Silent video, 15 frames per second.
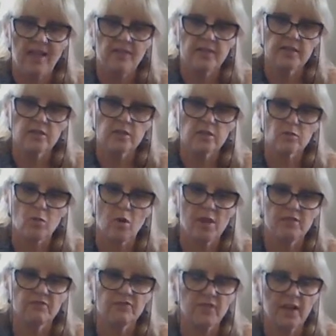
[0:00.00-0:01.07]
This is why
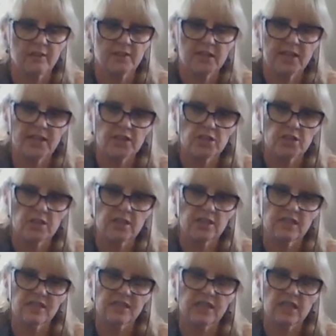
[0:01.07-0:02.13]
the foundation is
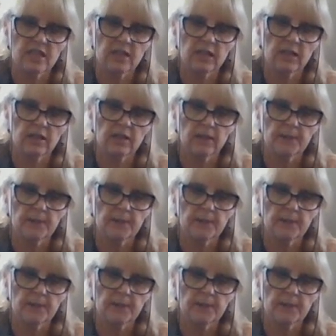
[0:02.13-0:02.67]
seeking